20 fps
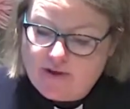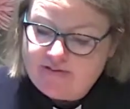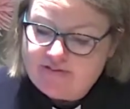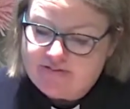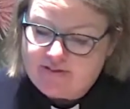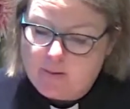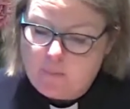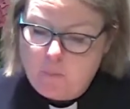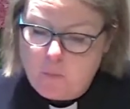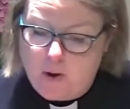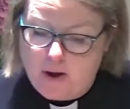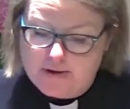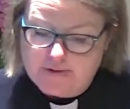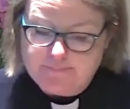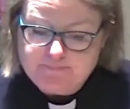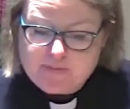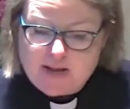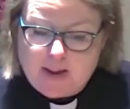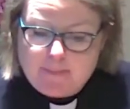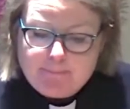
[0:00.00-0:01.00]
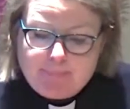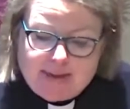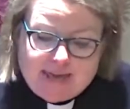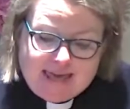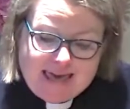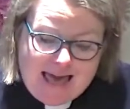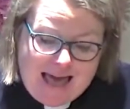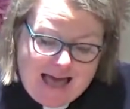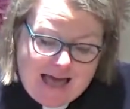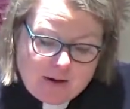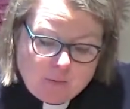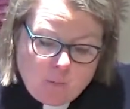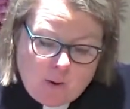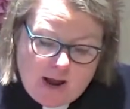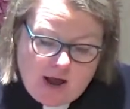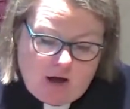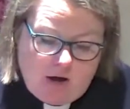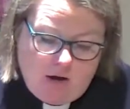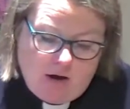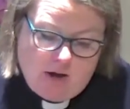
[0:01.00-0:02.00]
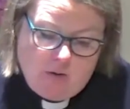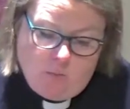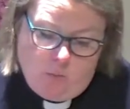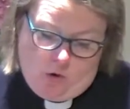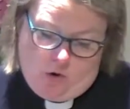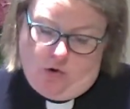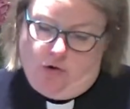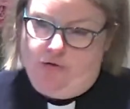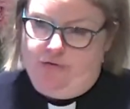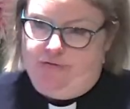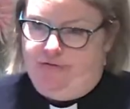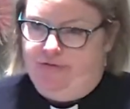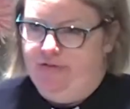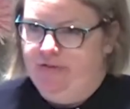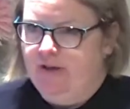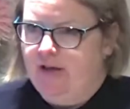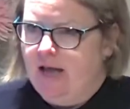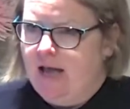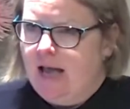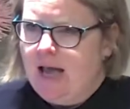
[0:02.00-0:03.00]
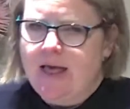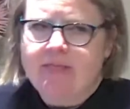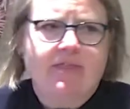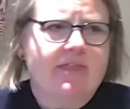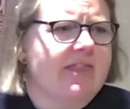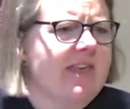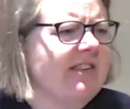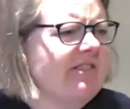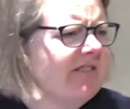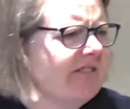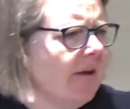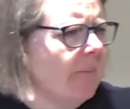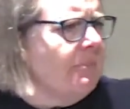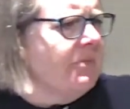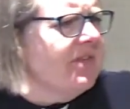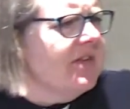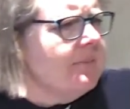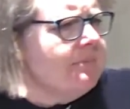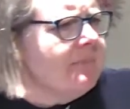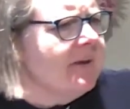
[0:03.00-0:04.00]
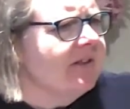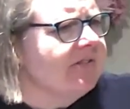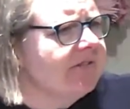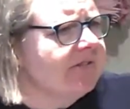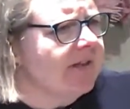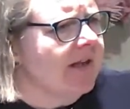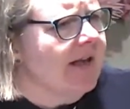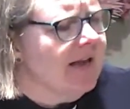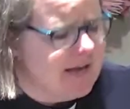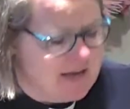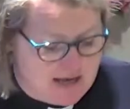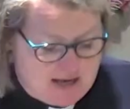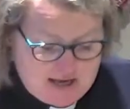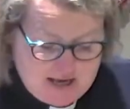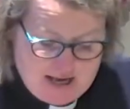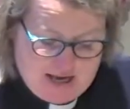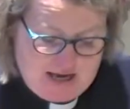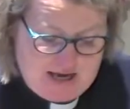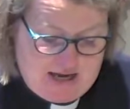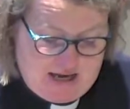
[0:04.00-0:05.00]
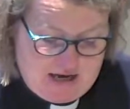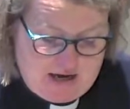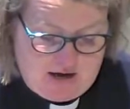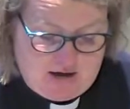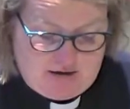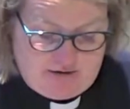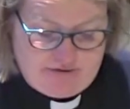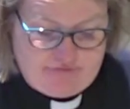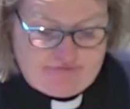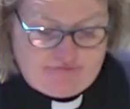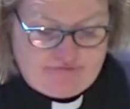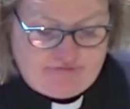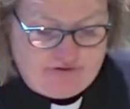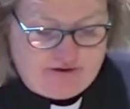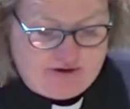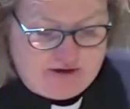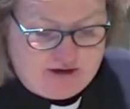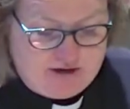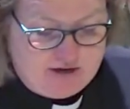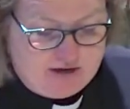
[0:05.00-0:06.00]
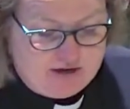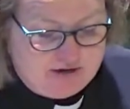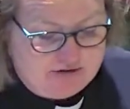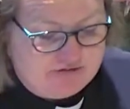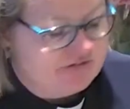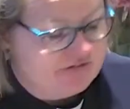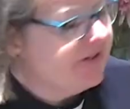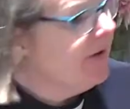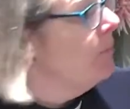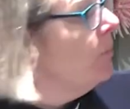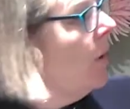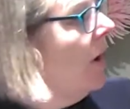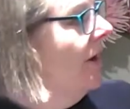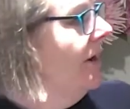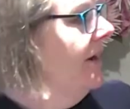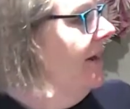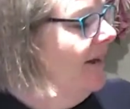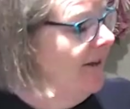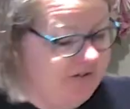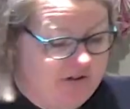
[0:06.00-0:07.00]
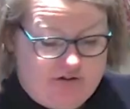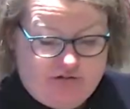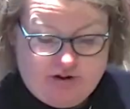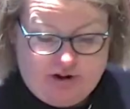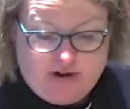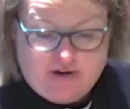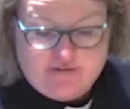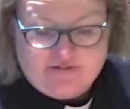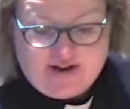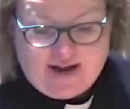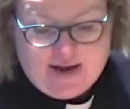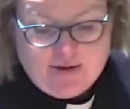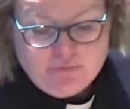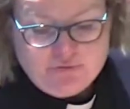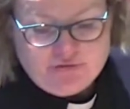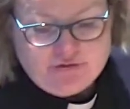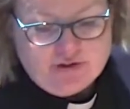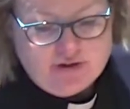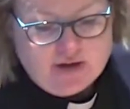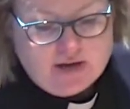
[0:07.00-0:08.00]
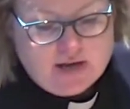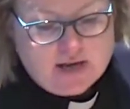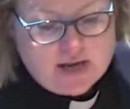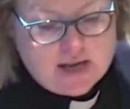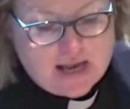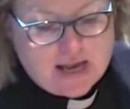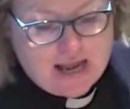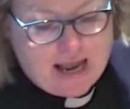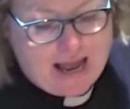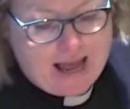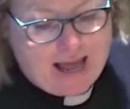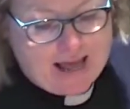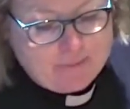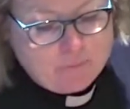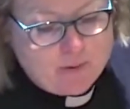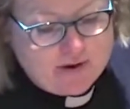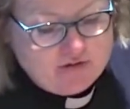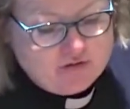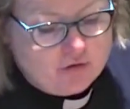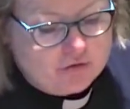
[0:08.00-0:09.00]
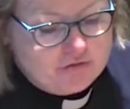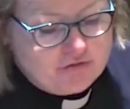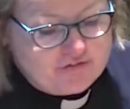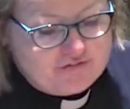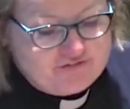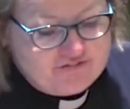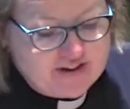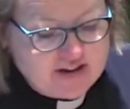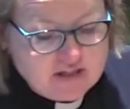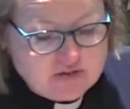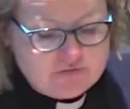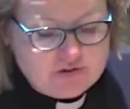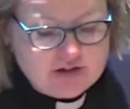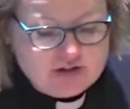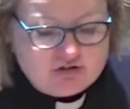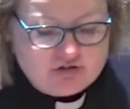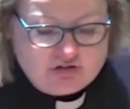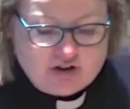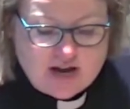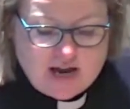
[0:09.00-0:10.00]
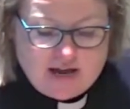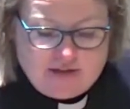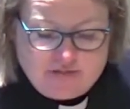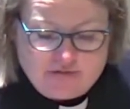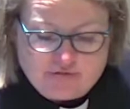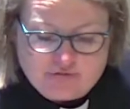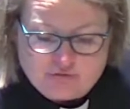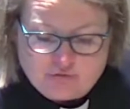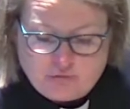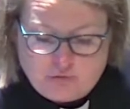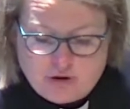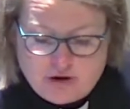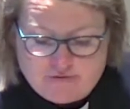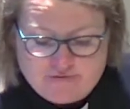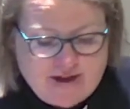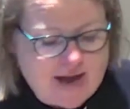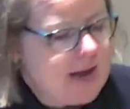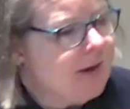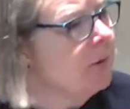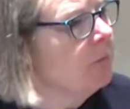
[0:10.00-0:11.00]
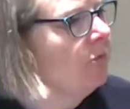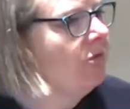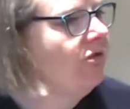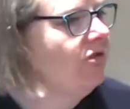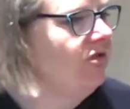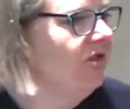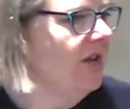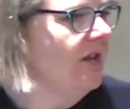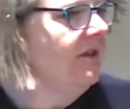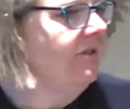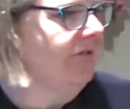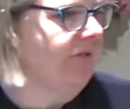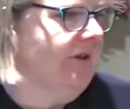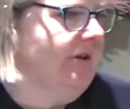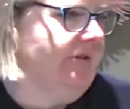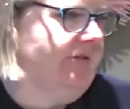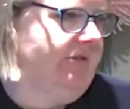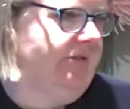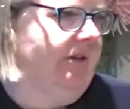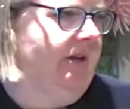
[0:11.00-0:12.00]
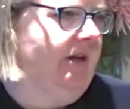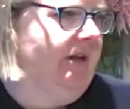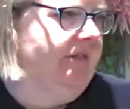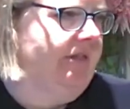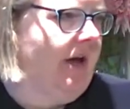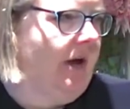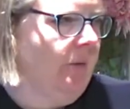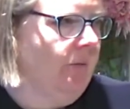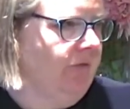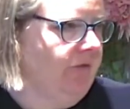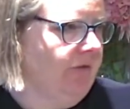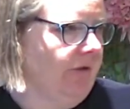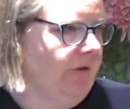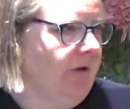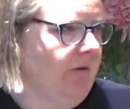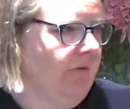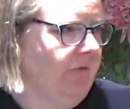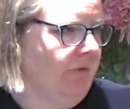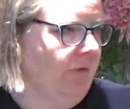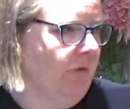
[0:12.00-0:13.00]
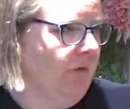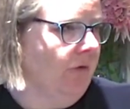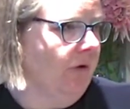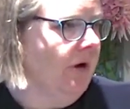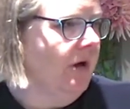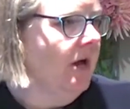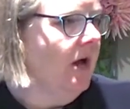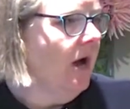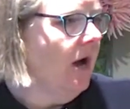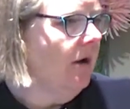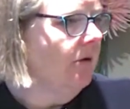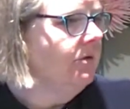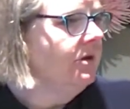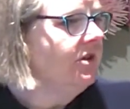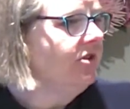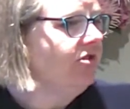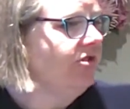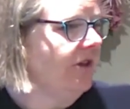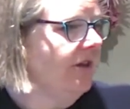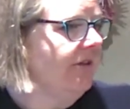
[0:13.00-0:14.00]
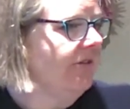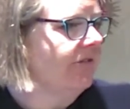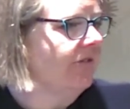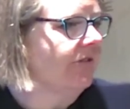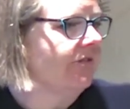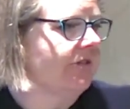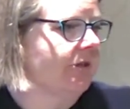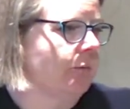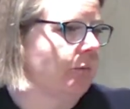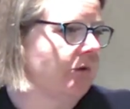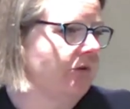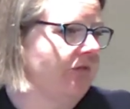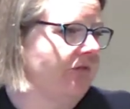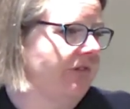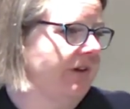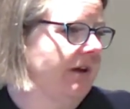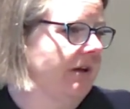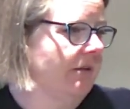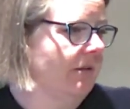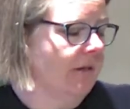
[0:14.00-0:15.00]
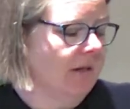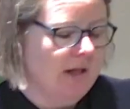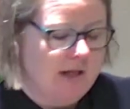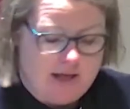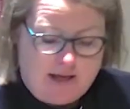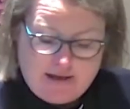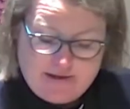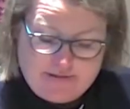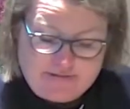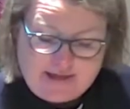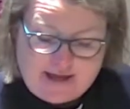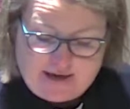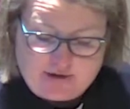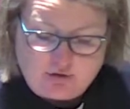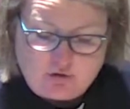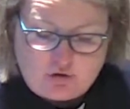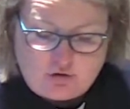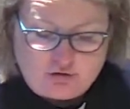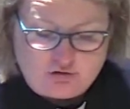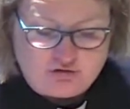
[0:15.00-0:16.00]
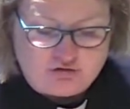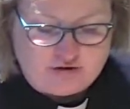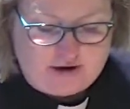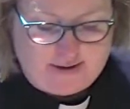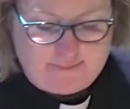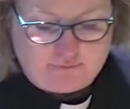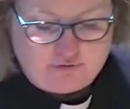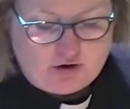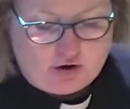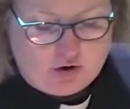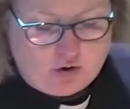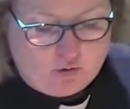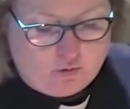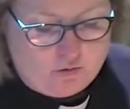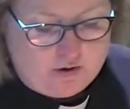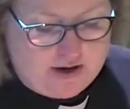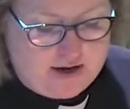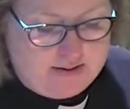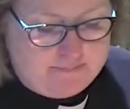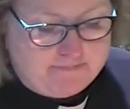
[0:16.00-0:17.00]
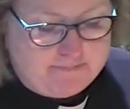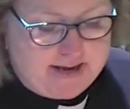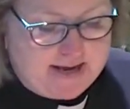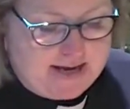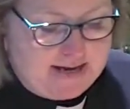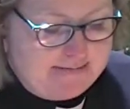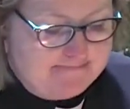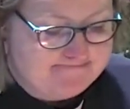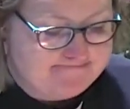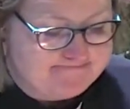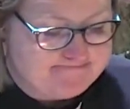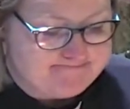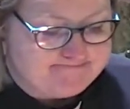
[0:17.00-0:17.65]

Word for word: where someone began where I was, that there's something missing in life someone, as it turned out, and went on to faithfully share the story of how it was Jesus that I was looking for, only Jesus that would fill that God shaped hole in me.